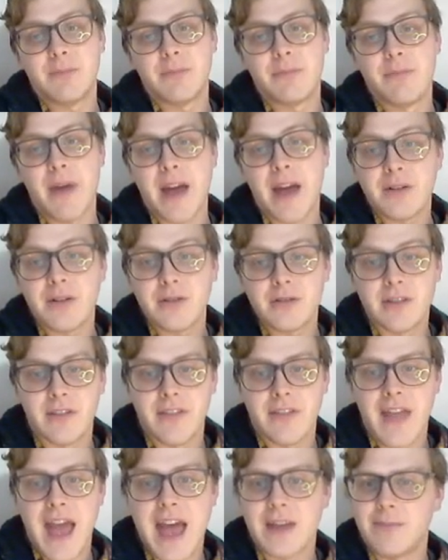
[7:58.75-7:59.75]
better than
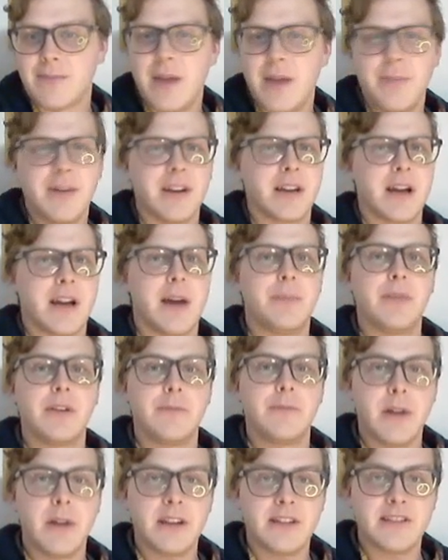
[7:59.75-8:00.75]
that. Maybe in a couple
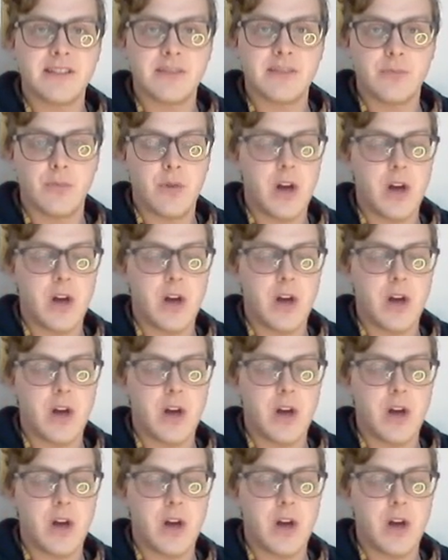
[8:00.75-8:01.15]
of months,